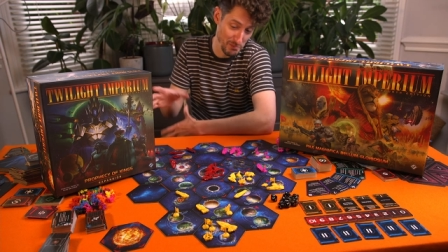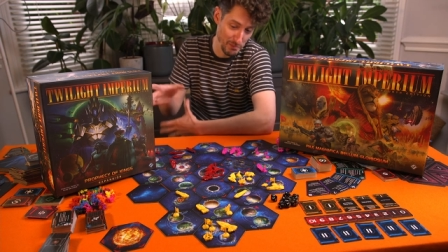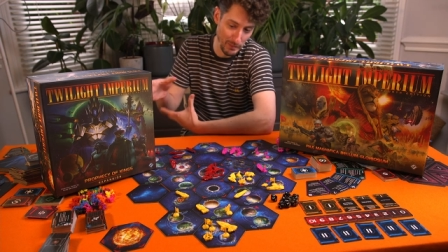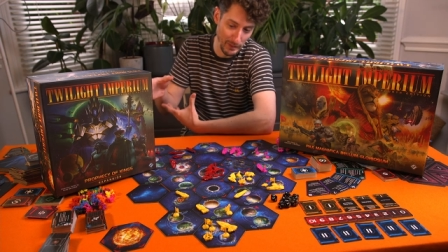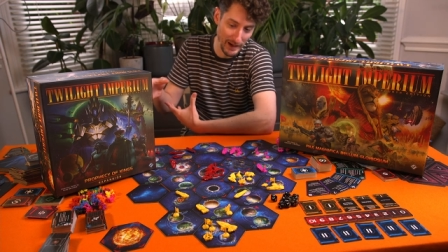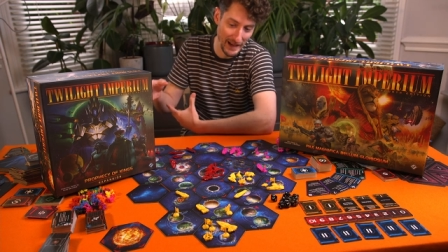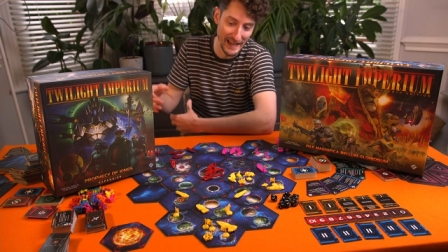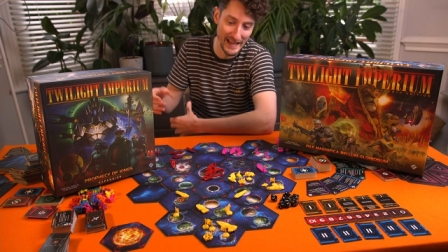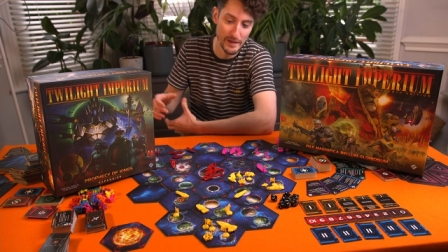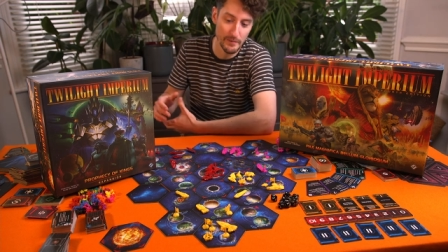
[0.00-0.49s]

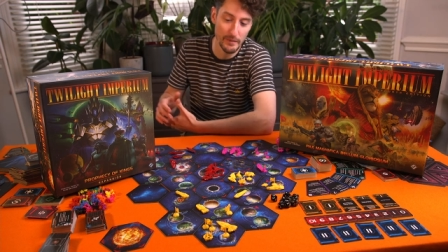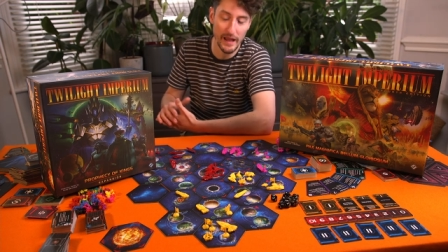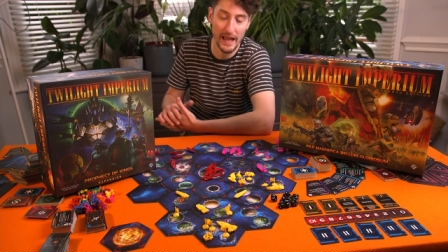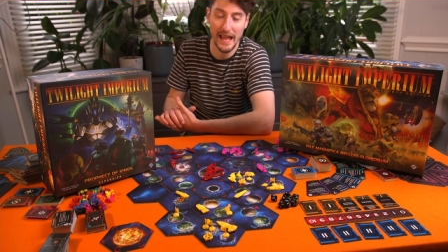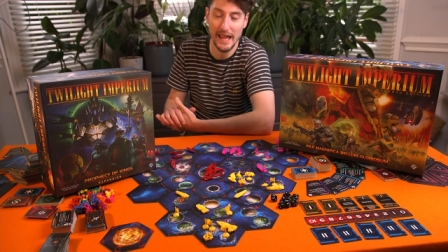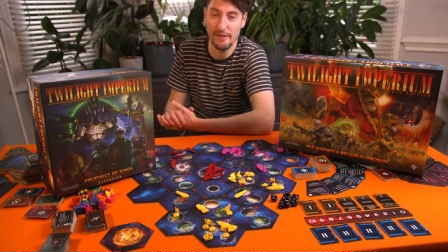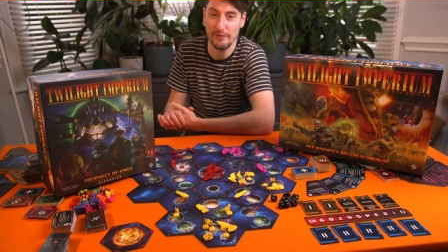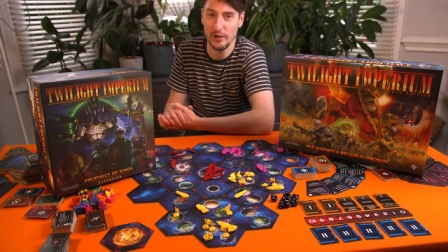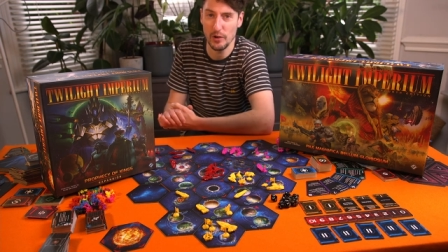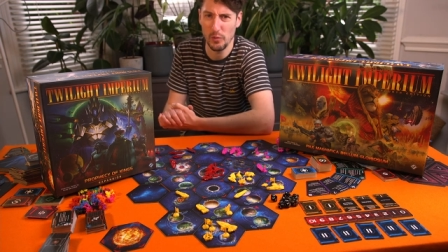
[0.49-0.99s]
play and
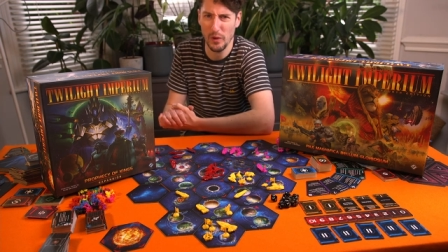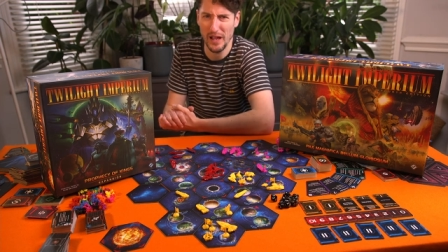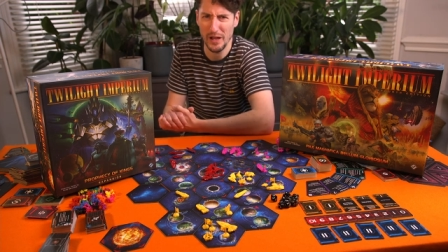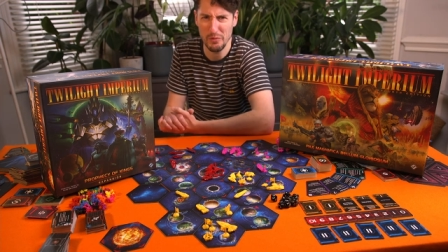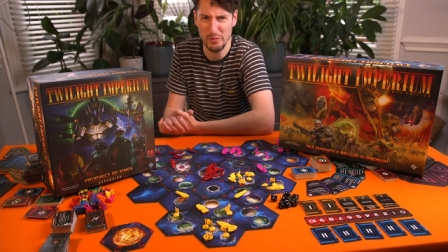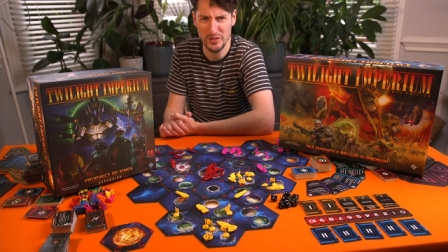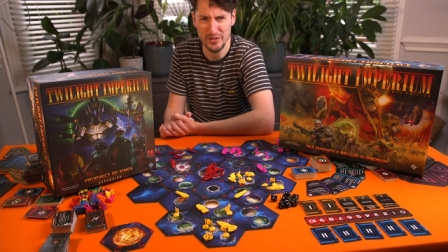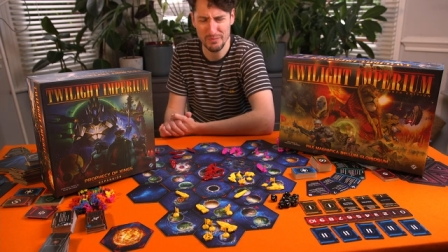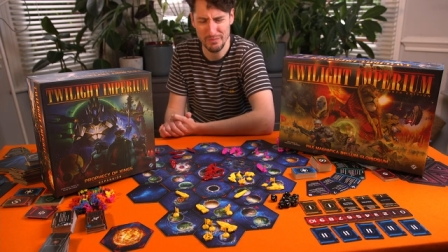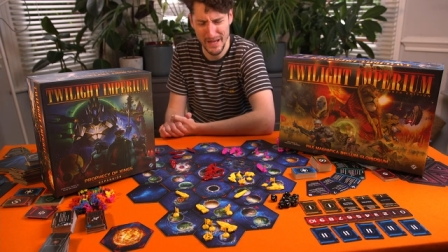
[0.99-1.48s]
behave in a way
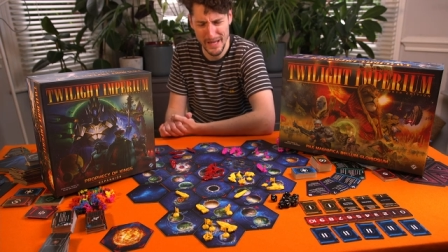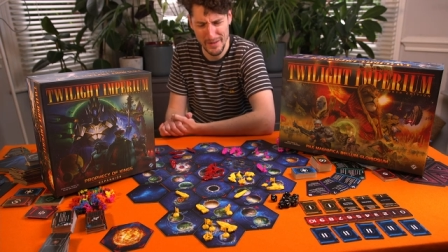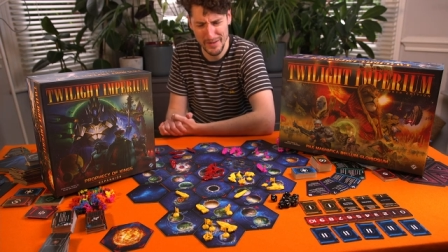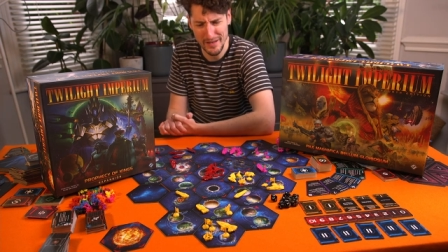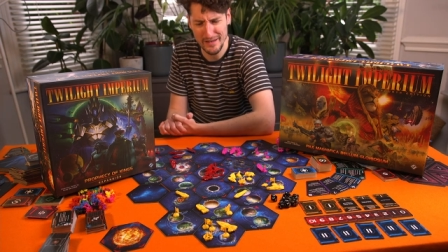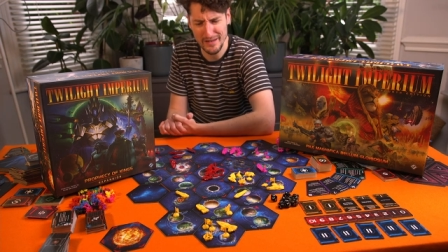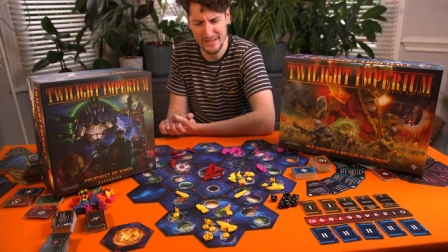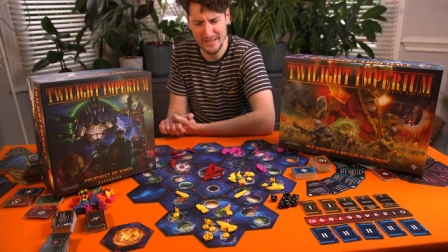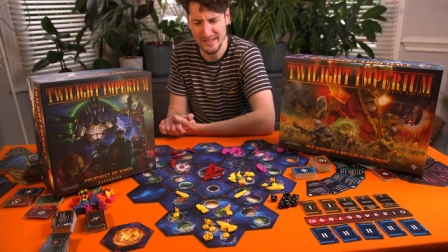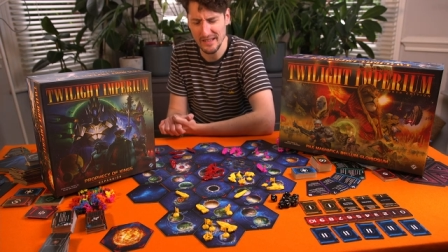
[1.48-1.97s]
which maybe
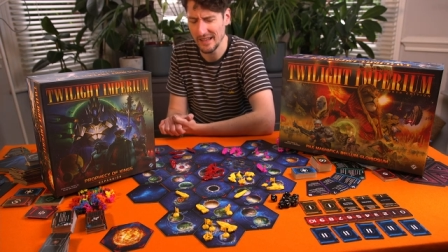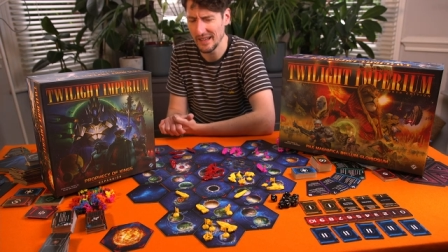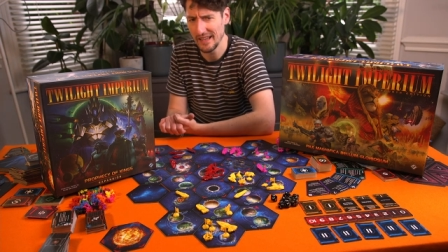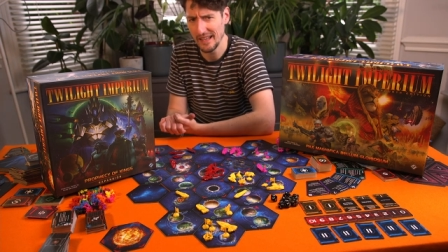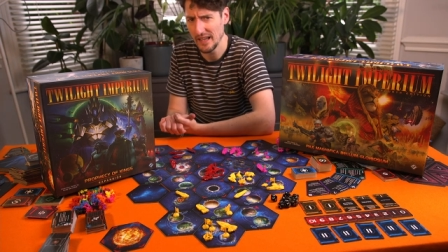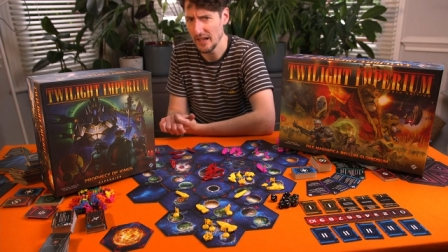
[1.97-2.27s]
isn't